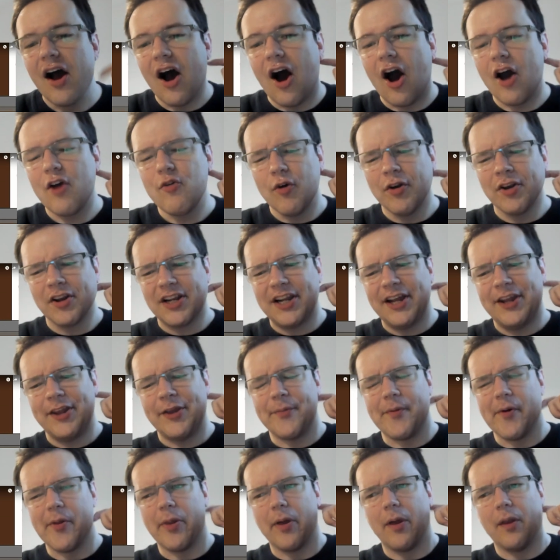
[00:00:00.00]
Ironically,
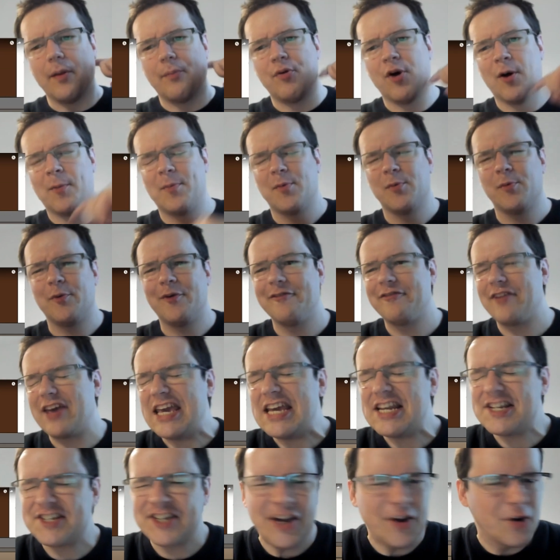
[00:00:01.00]
the problem with
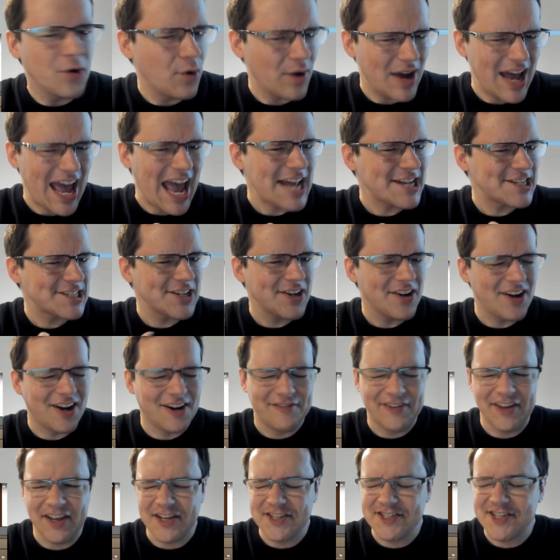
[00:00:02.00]
ETA, or ETA, I
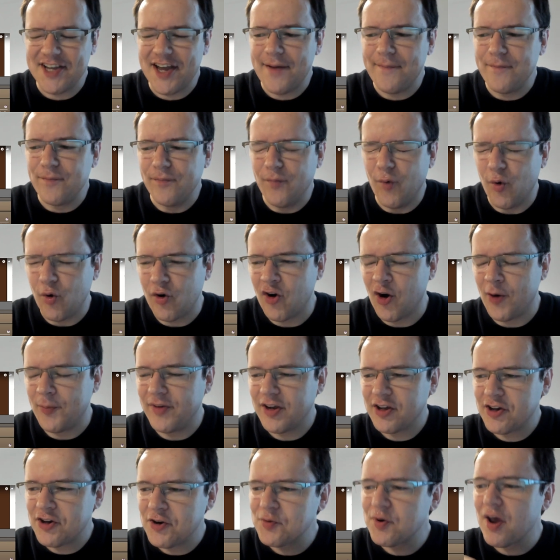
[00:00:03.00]
think as they're more
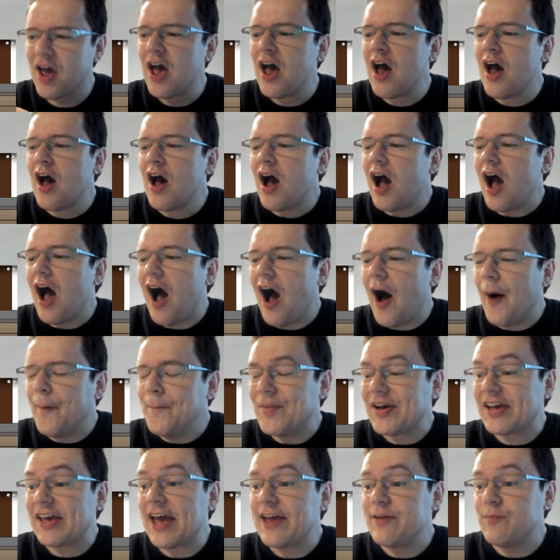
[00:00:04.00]
commonly called,
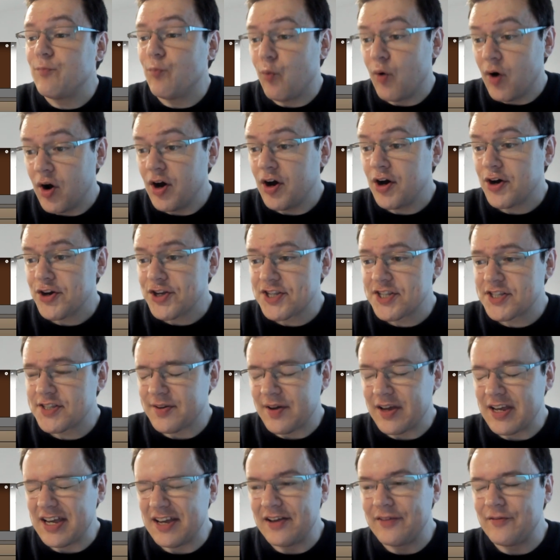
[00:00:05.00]
became
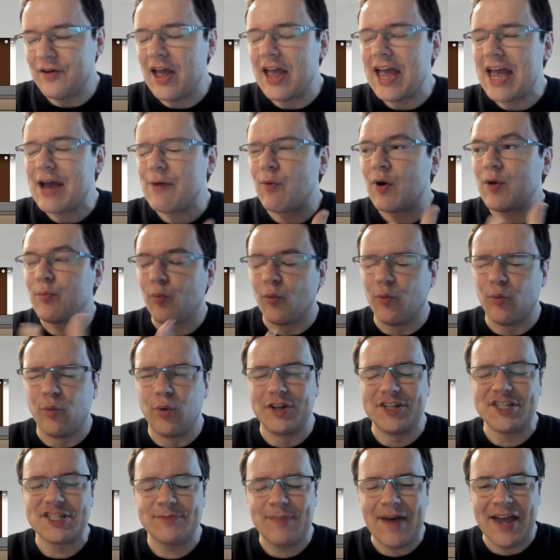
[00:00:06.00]
worse
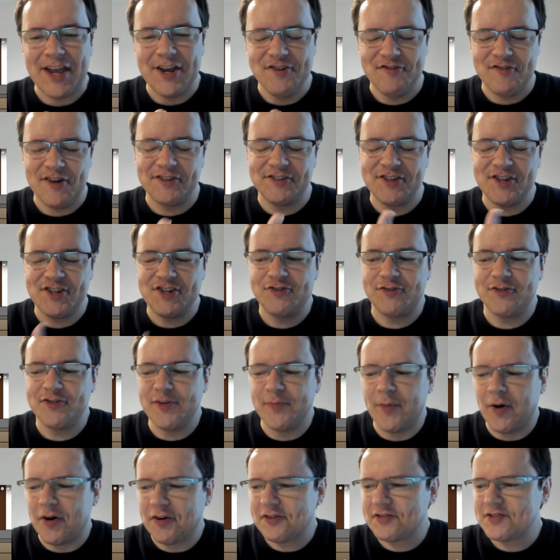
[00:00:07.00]
when Spain transitioned to a
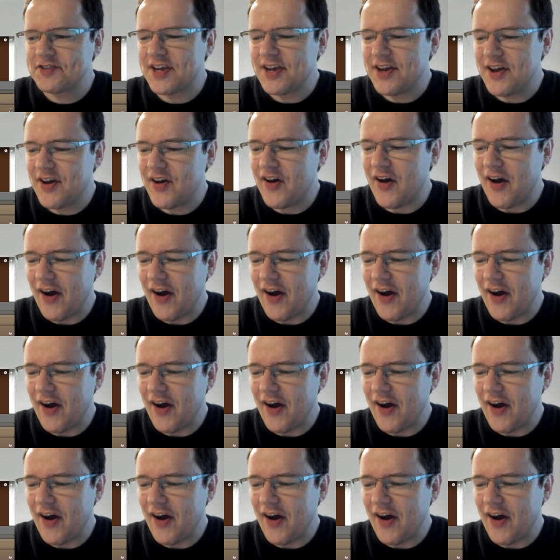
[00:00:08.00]
democracy.